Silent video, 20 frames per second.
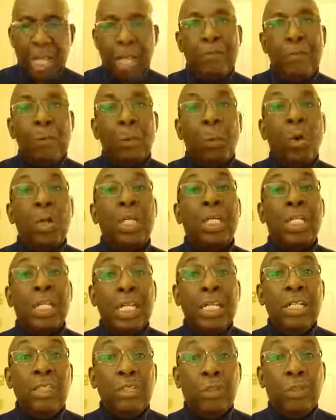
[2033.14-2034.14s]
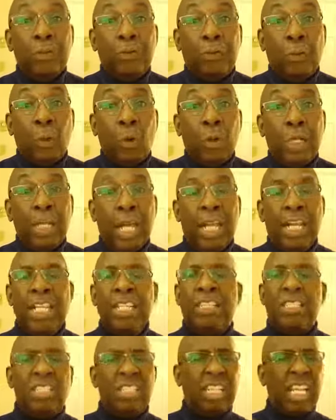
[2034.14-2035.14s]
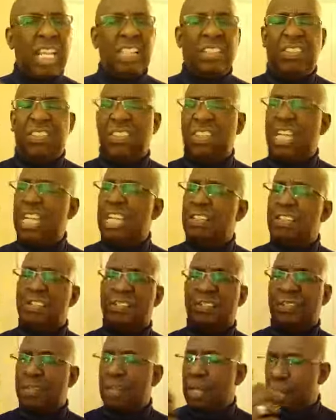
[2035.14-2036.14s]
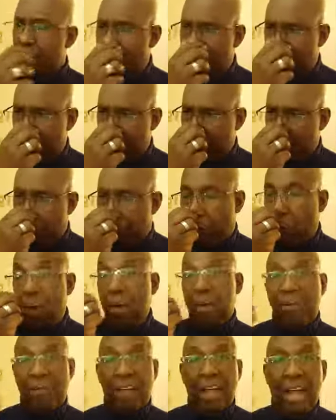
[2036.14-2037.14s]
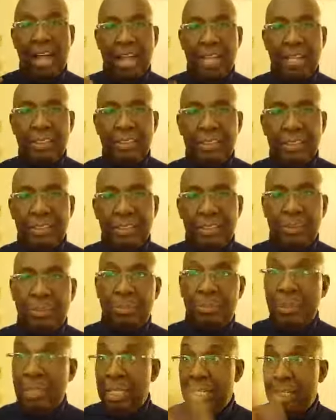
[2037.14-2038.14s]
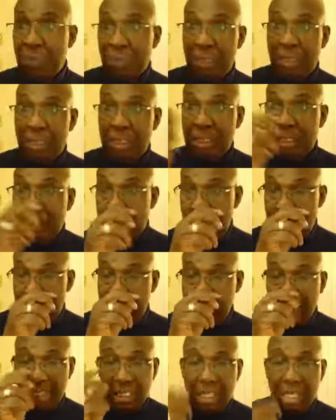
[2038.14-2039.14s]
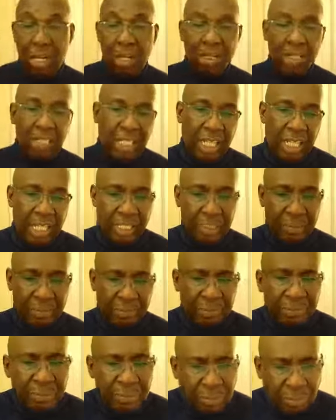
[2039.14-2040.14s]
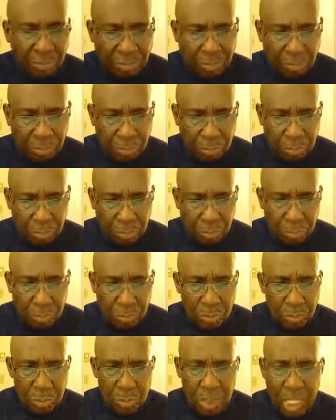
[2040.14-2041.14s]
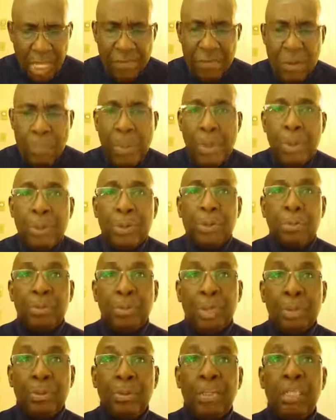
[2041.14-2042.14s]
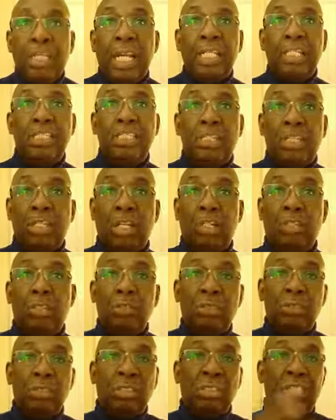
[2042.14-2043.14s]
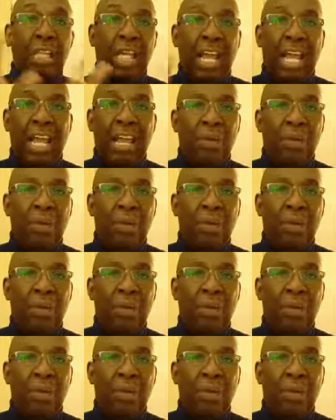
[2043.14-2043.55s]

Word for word: If you want to get into the fort and it's, it's, it's uh, fortified, men with the guns and all of that, even the biblical, biblical day, the stones and the